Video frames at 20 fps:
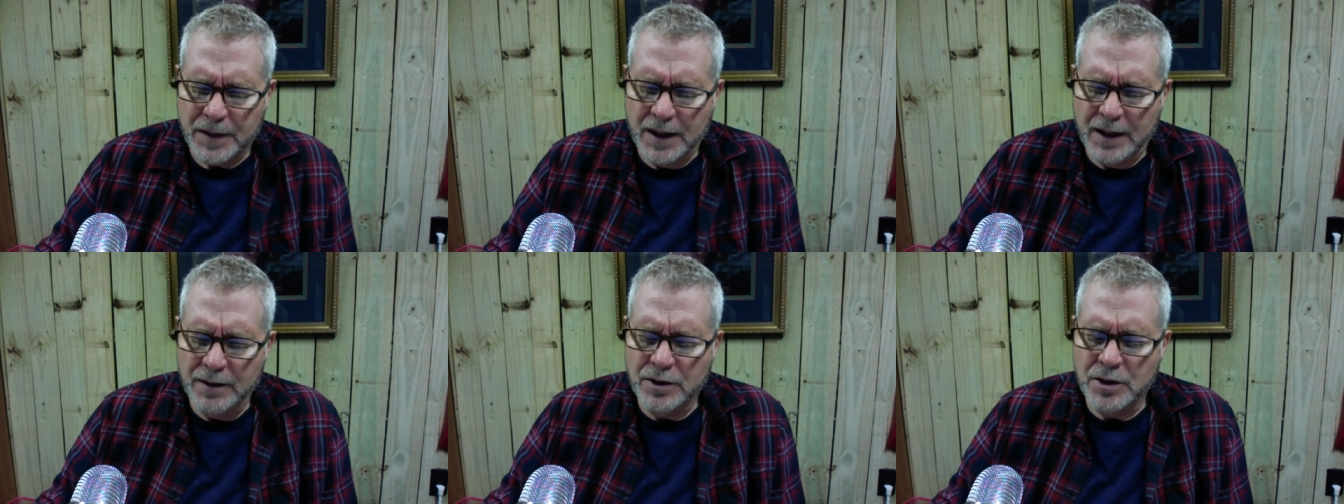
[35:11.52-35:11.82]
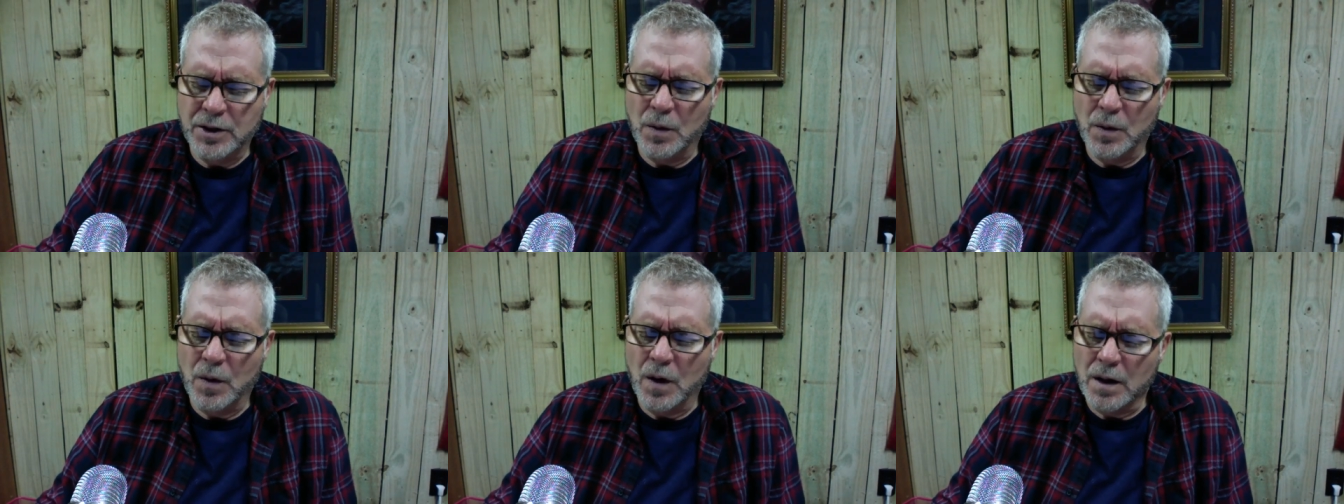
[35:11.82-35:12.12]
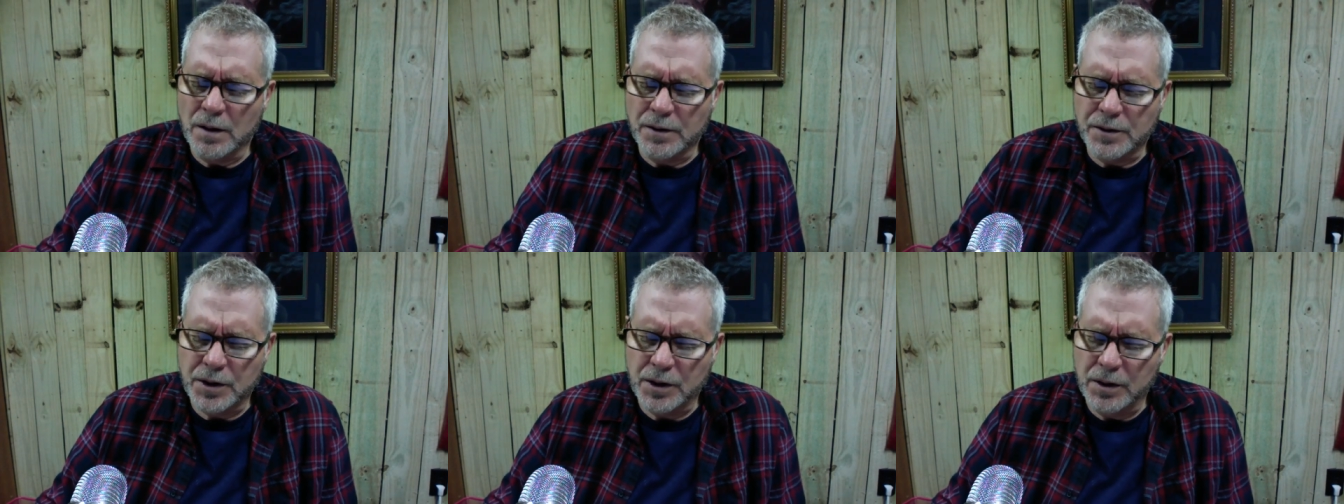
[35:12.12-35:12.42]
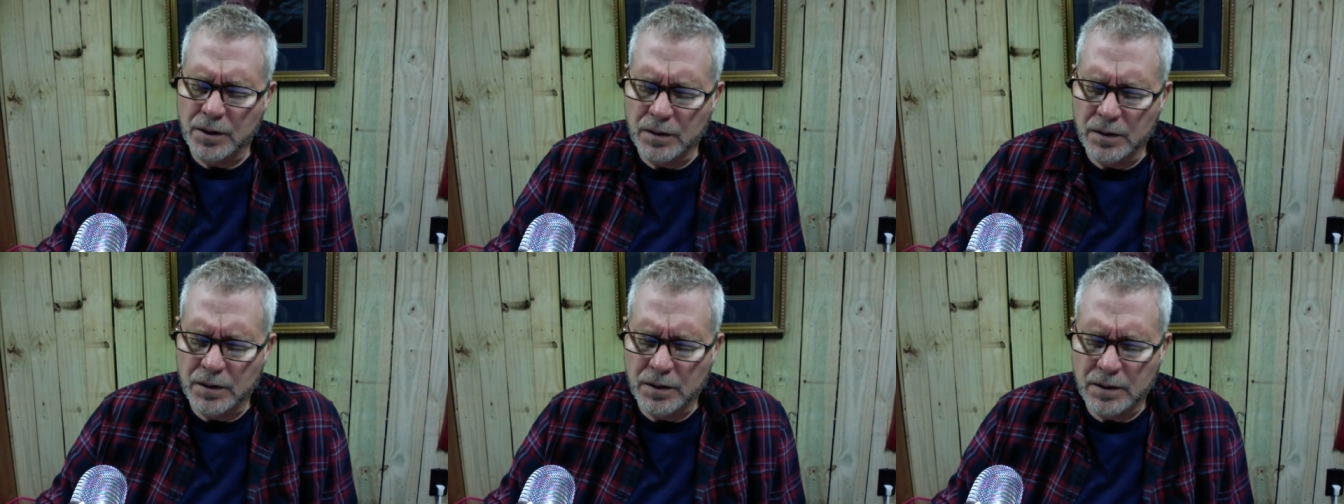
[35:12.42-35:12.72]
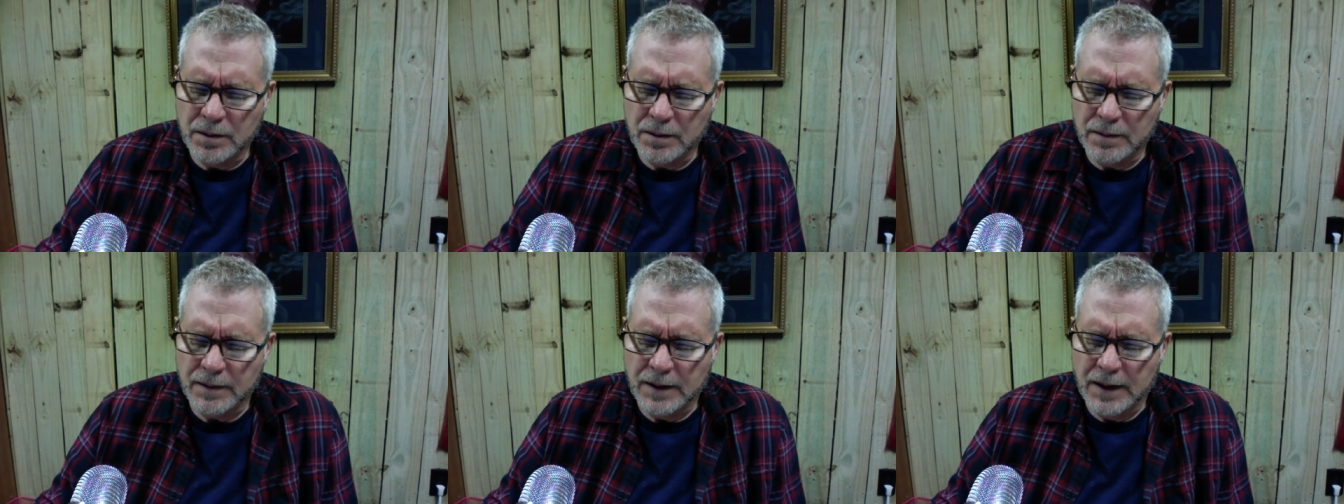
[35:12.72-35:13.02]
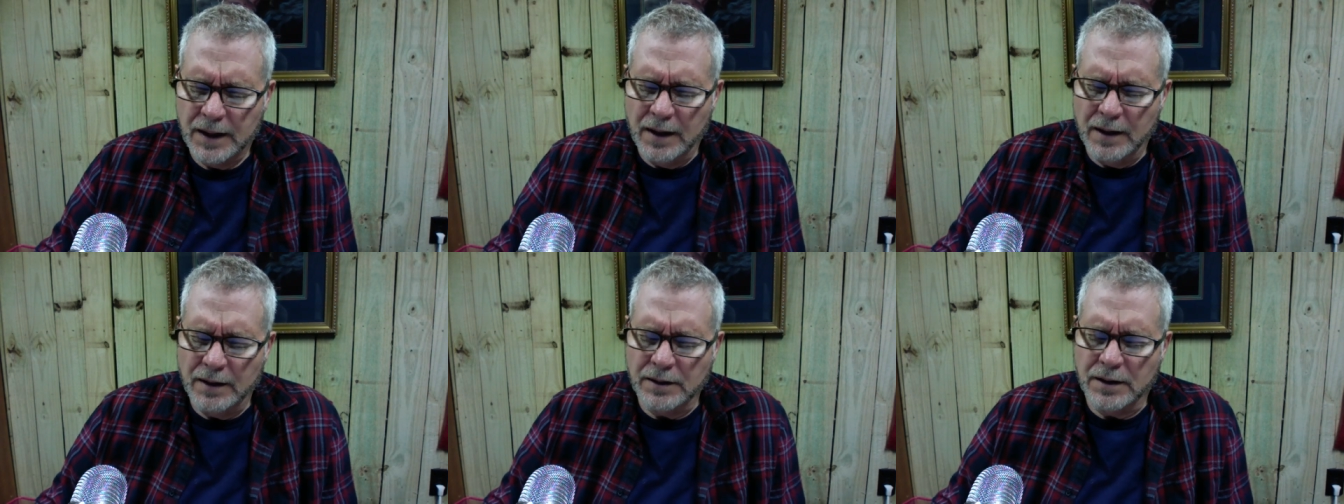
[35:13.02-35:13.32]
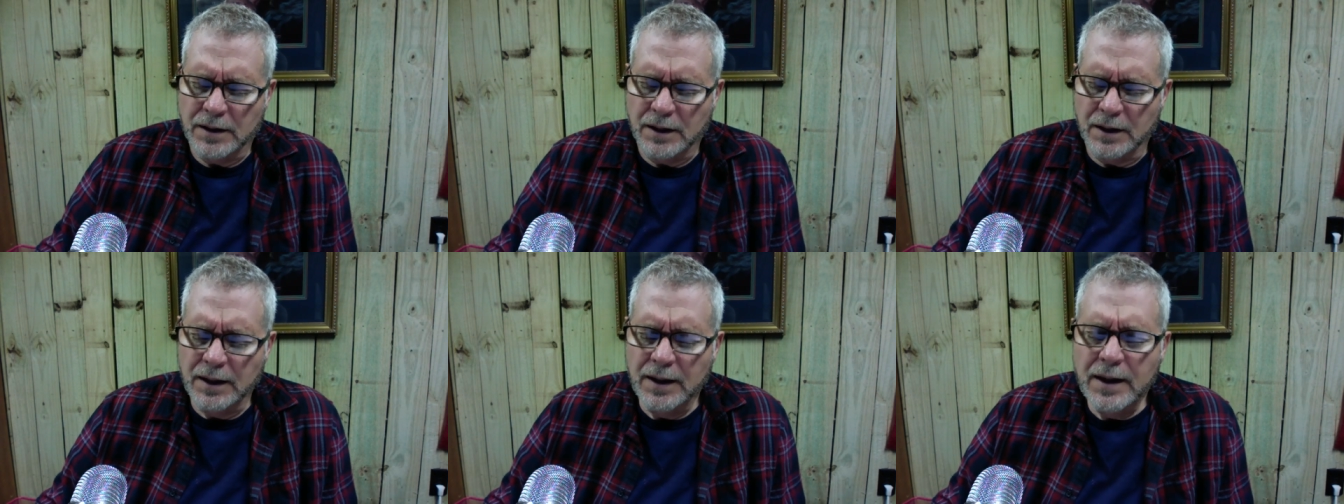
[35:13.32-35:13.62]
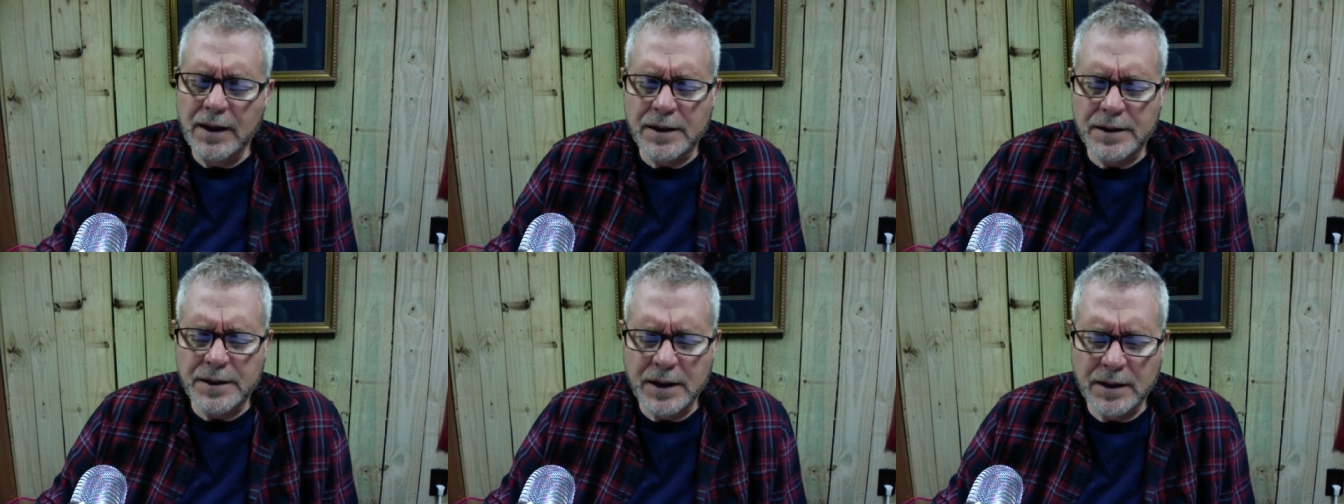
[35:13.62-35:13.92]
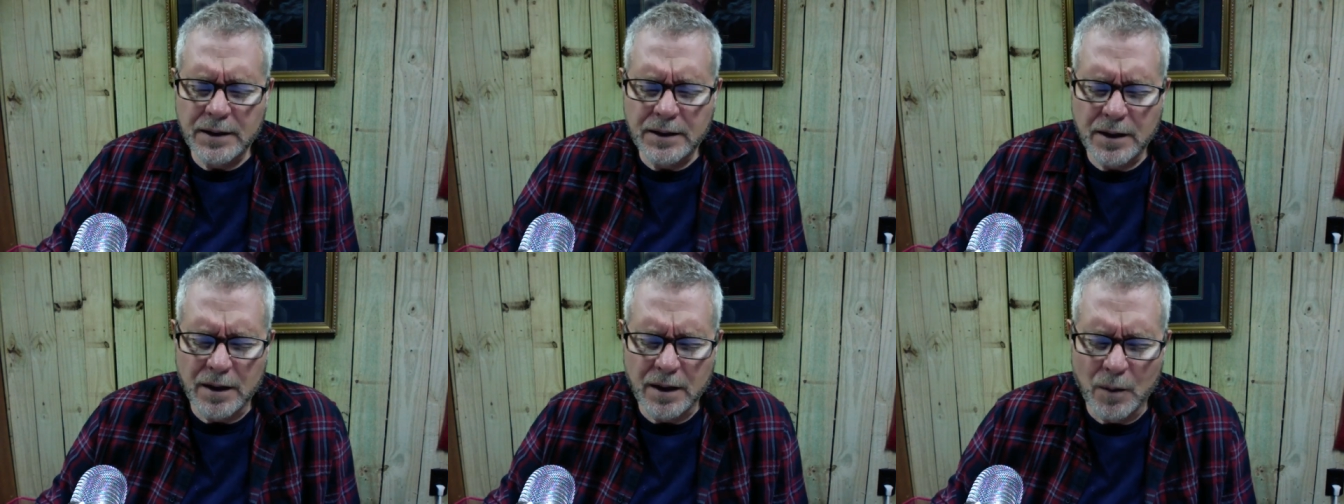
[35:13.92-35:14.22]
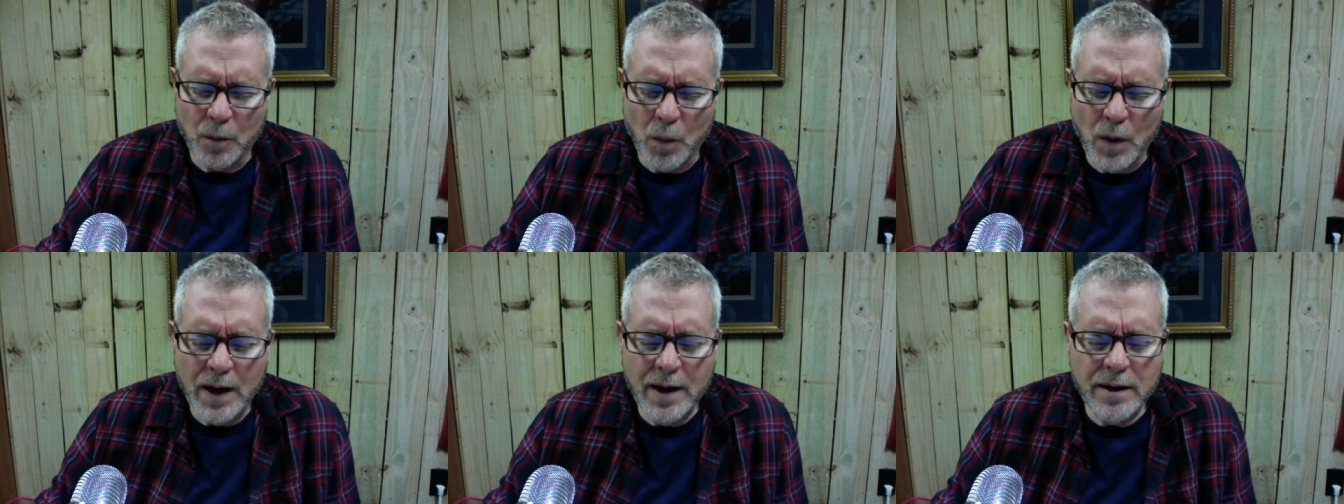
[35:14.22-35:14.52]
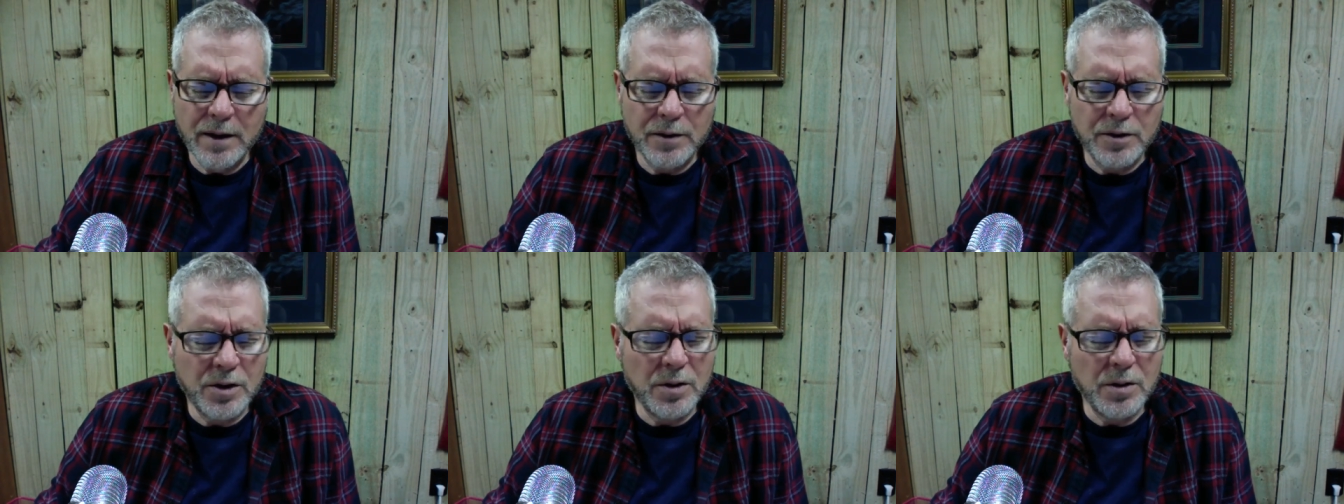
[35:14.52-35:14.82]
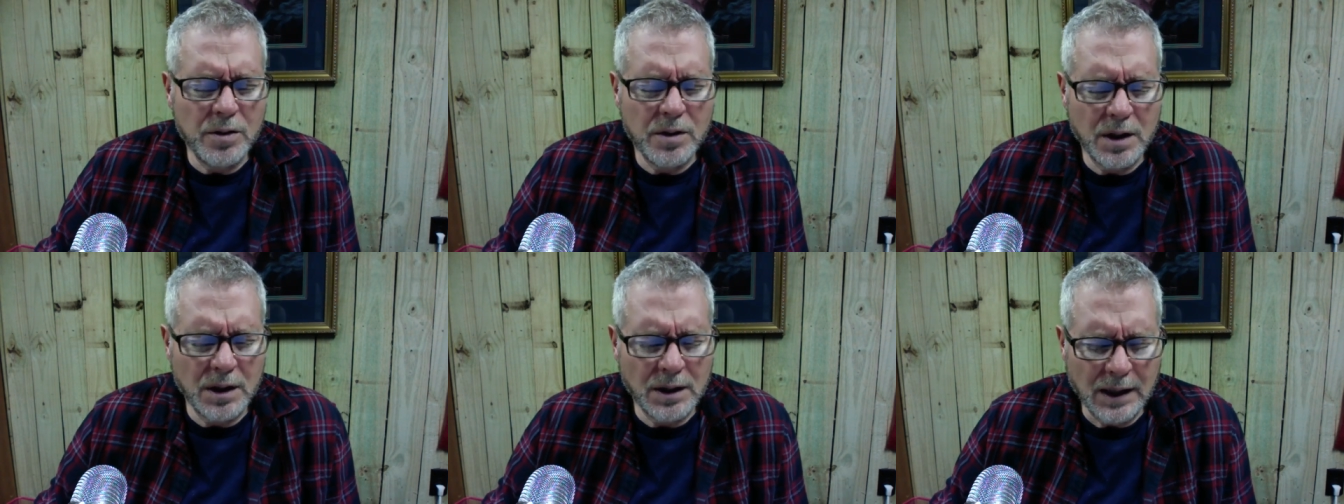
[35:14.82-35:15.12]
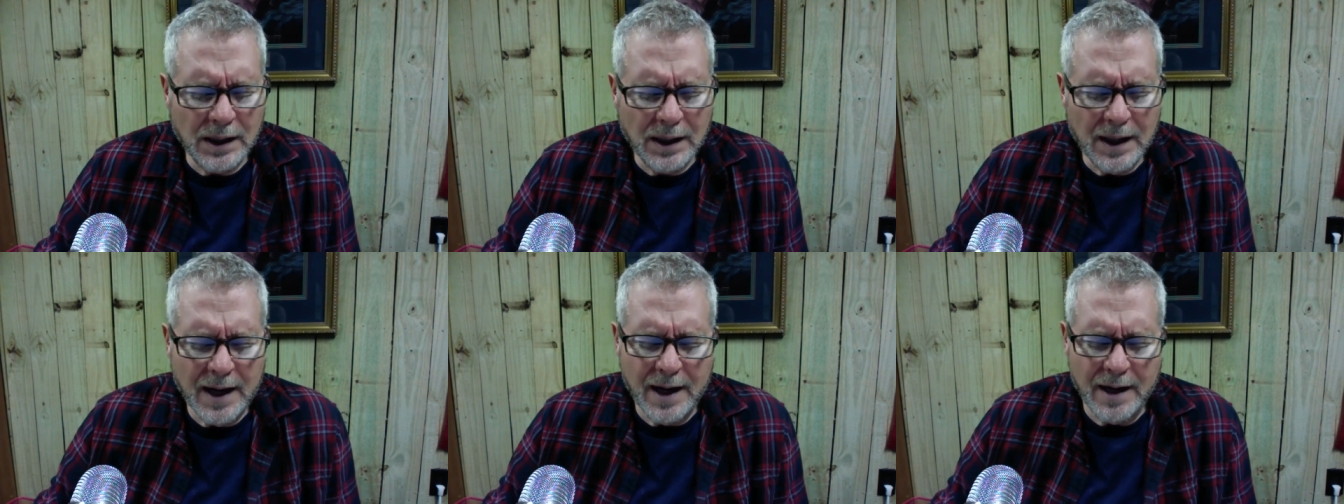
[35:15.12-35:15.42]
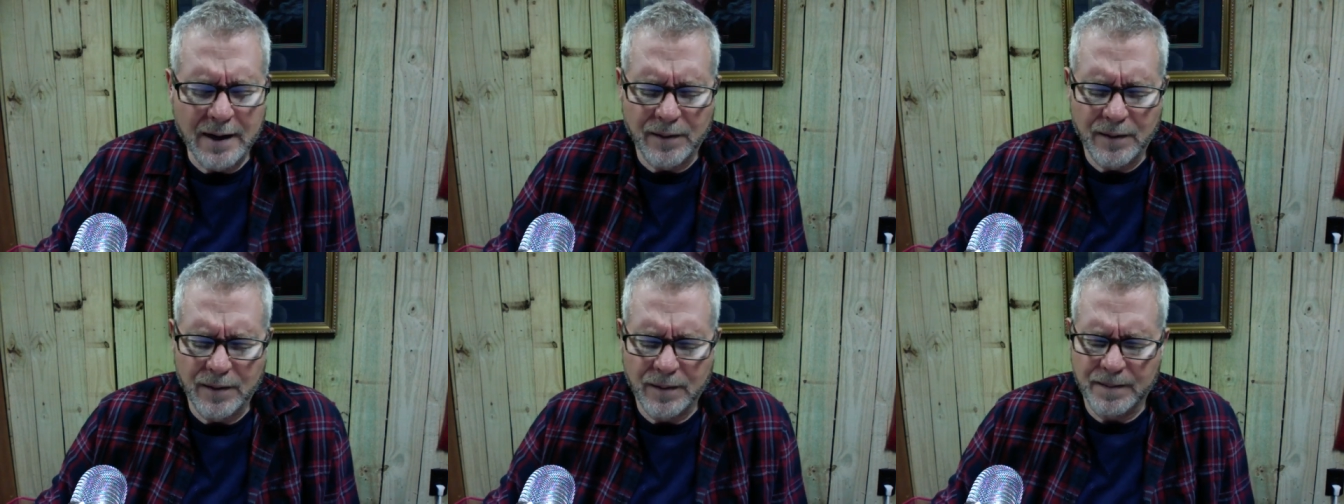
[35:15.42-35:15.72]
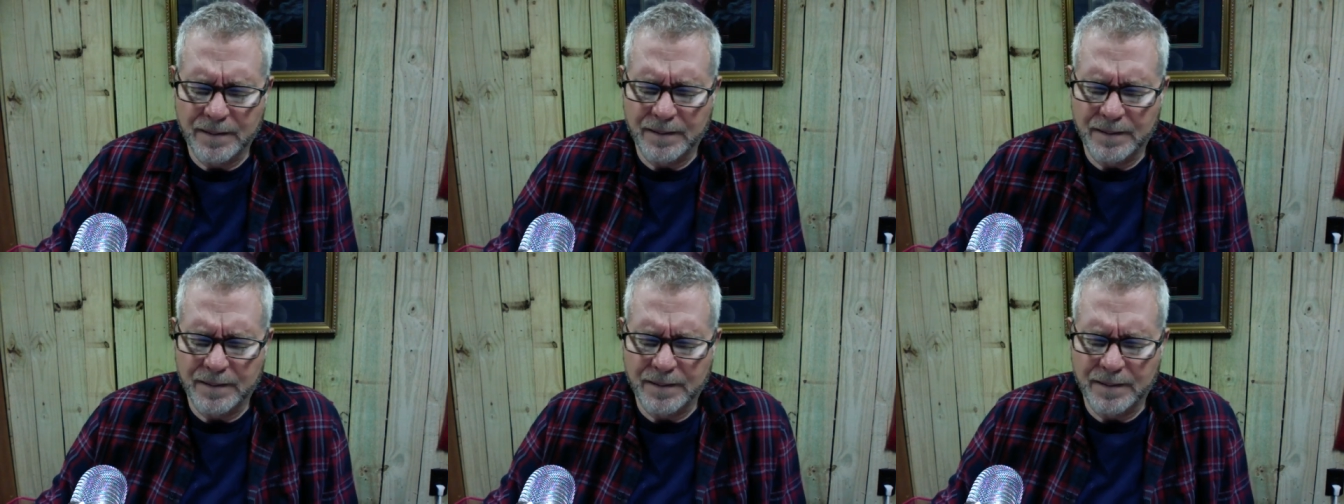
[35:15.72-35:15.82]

into all truth, to lead us into the way, the truth, and the life,